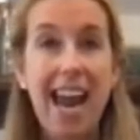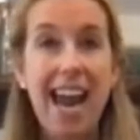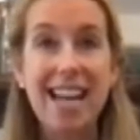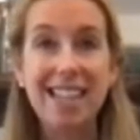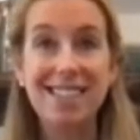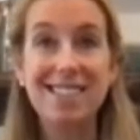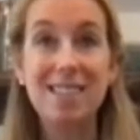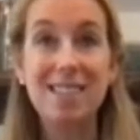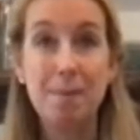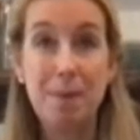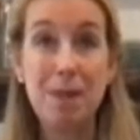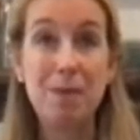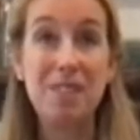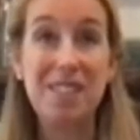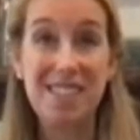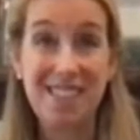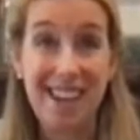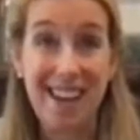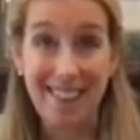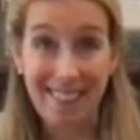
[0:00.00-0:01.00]
and somebody
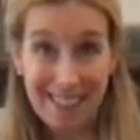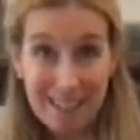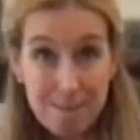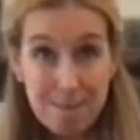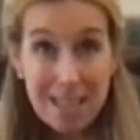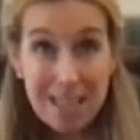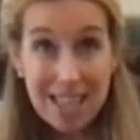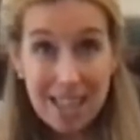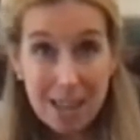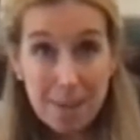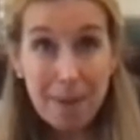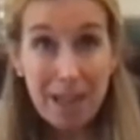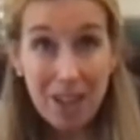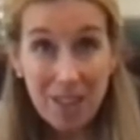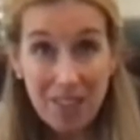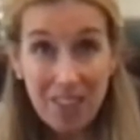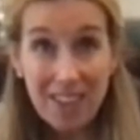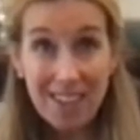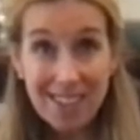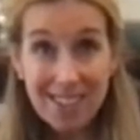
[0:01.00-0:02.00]
was telling me
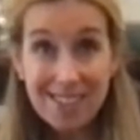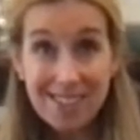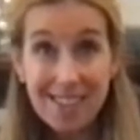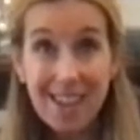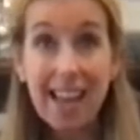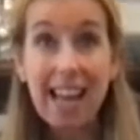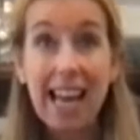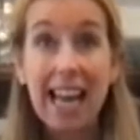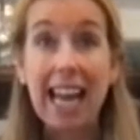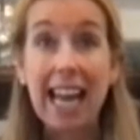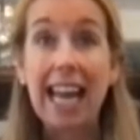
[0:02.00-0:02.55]
about this.